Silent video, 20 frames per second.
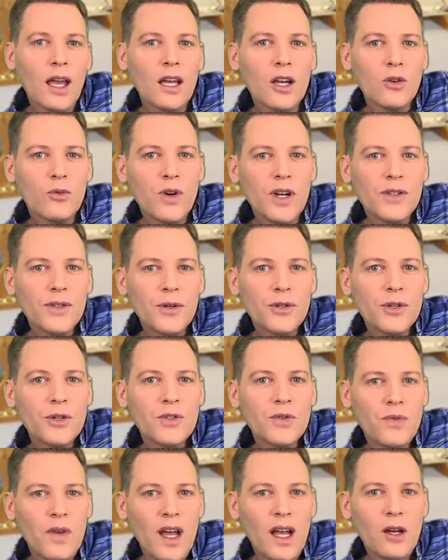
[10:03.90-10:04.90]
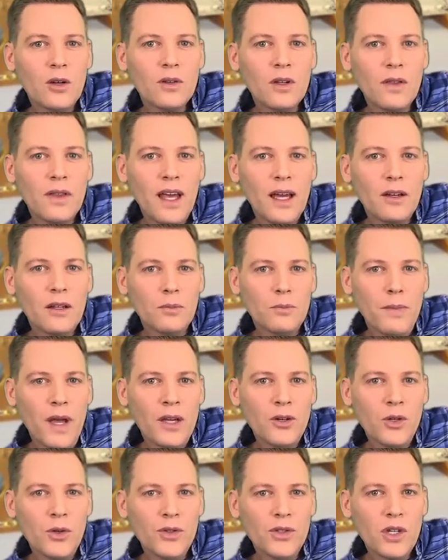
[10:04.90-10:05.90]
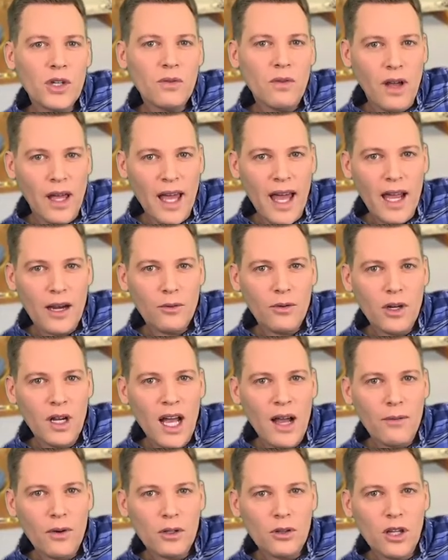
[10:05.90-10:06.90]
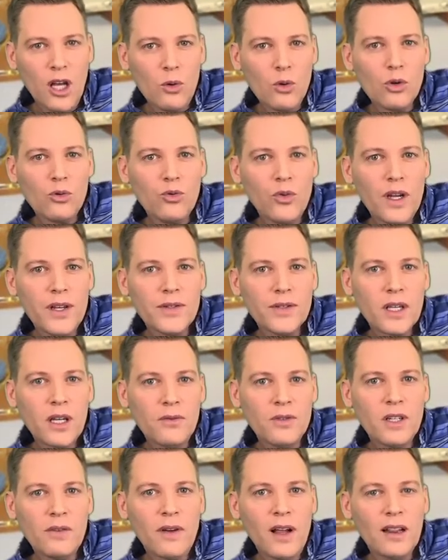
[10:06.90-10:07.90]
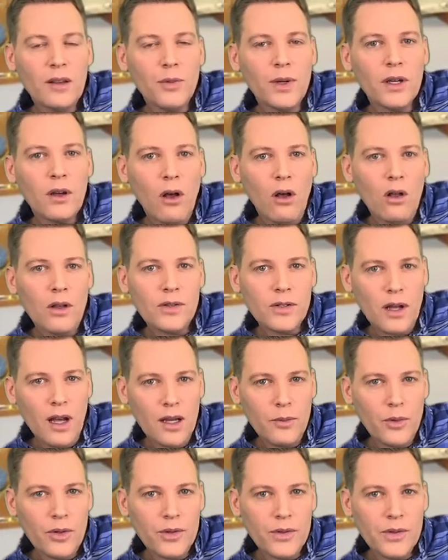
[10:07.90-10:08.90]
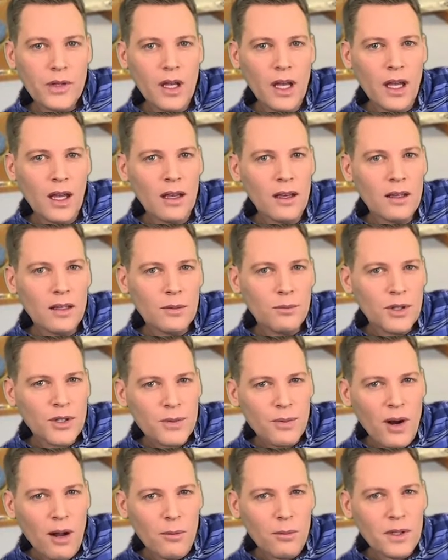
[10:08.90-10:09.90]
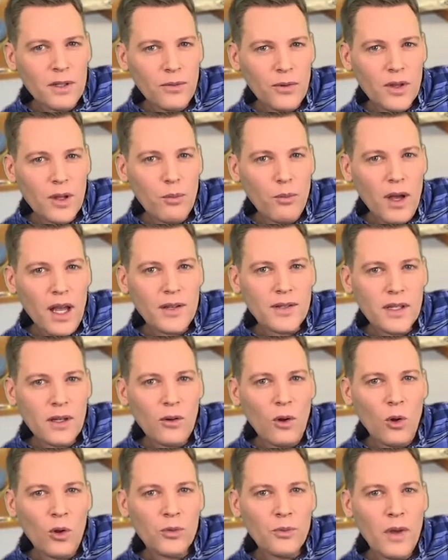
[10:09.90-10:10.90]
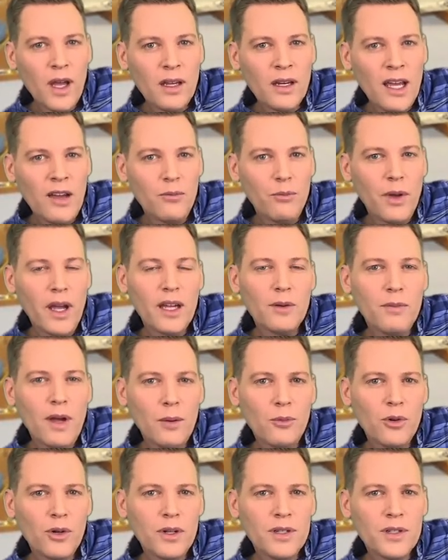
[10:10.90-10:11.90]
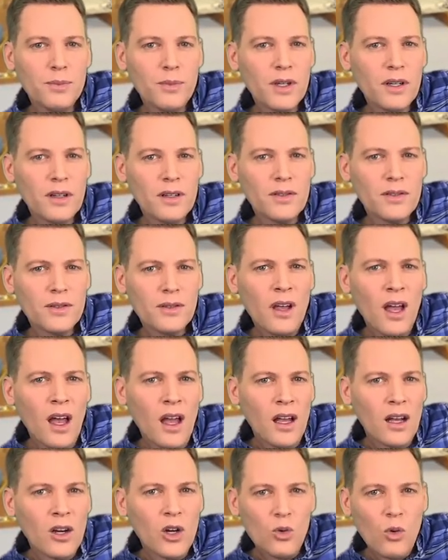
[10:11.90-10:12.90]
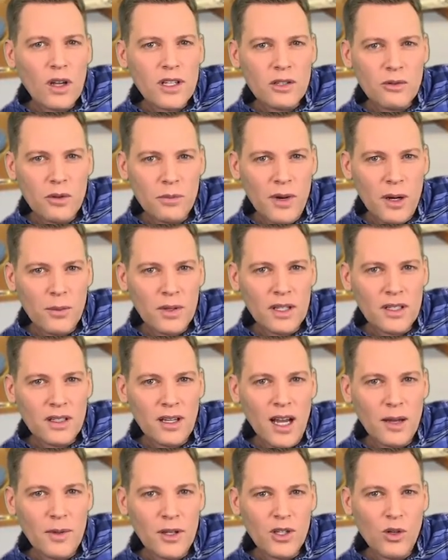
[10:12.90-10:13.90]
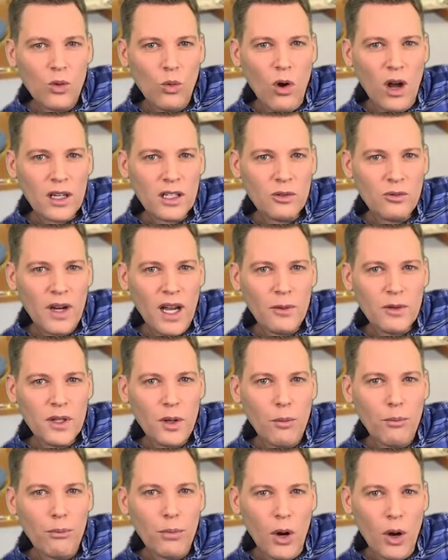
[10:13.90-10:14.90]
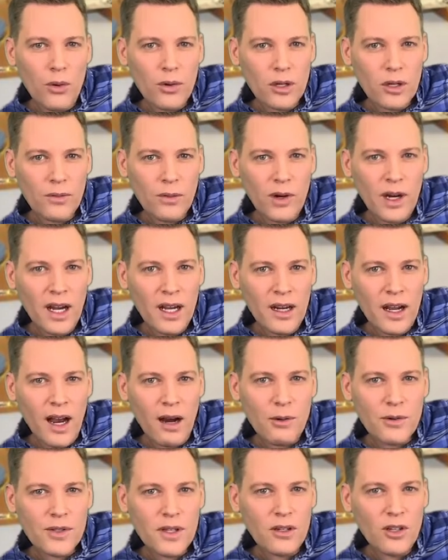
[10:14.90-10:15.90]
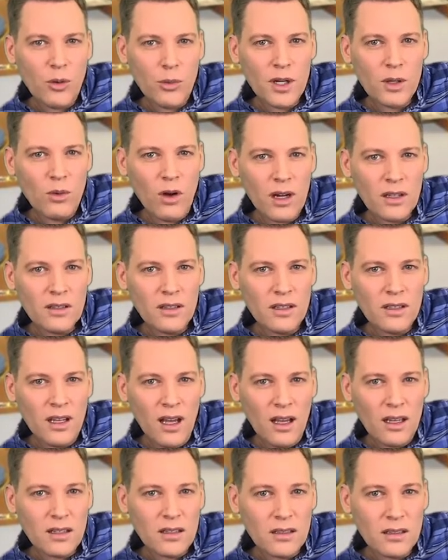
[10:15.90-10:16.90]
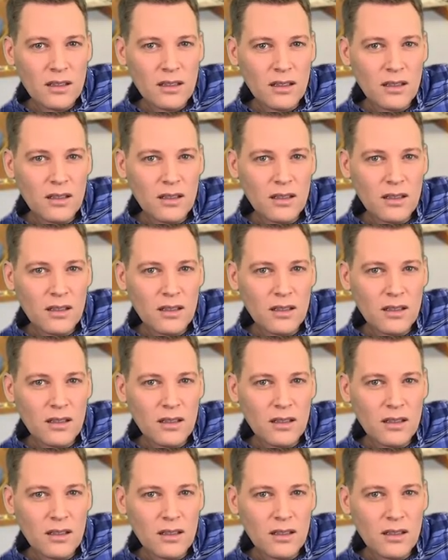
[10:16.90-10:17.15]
Researchers found that men who took Viagra have a lower risk of developing Alzheimer's. But it's probably for the best that old men have bad memories, because who wants to remember the time that you walked around with a boner for 8 hours that nobody wanted to touch?